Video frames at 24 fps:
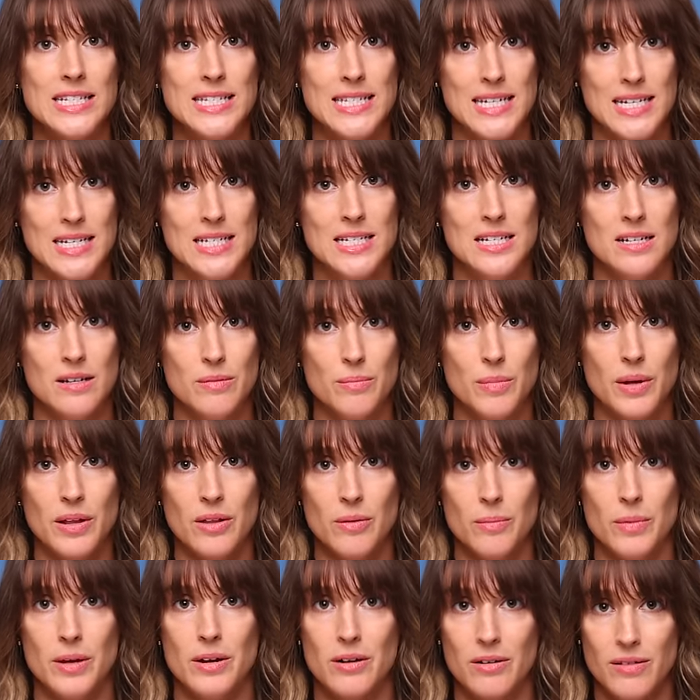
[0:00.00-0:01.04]

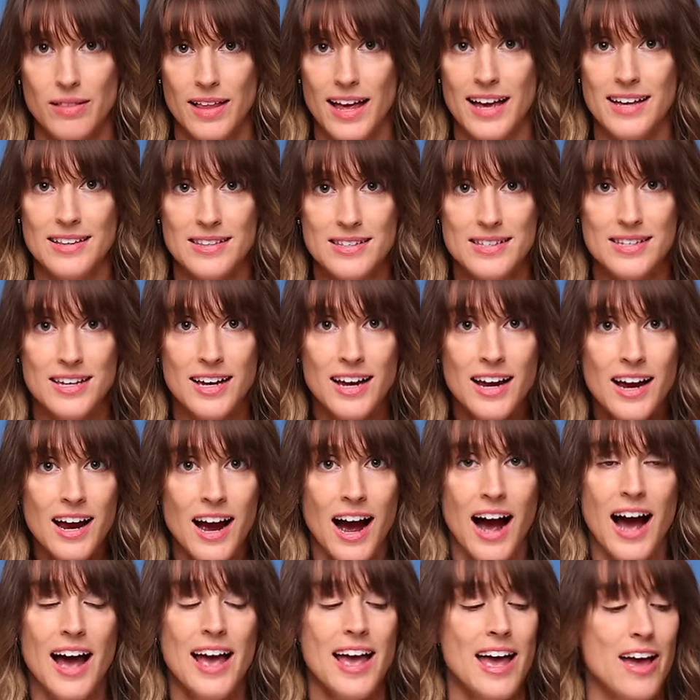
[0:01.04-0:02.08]
16mm lens.
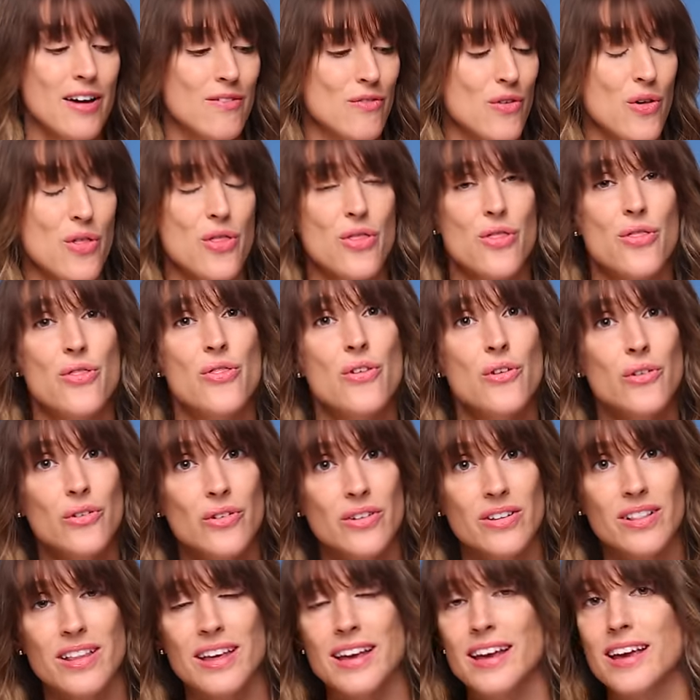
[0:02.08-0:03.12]
I have
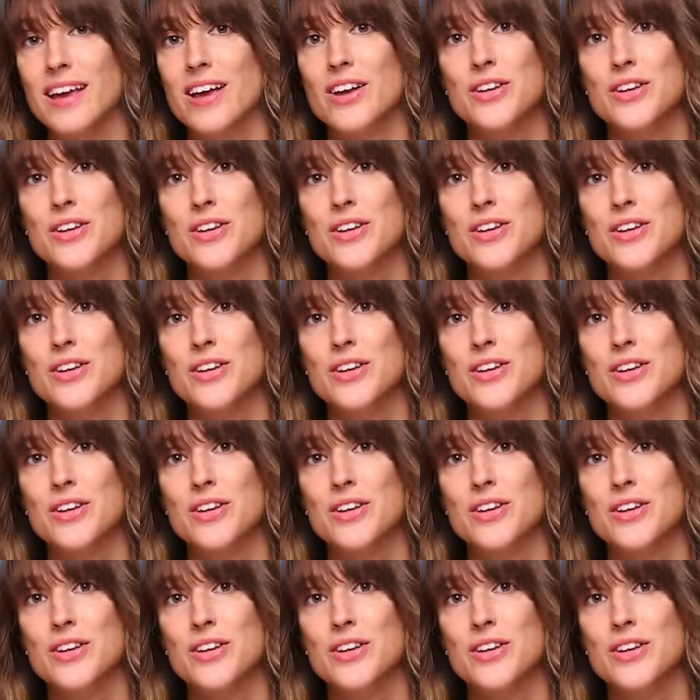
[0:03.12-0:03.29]
thoroughly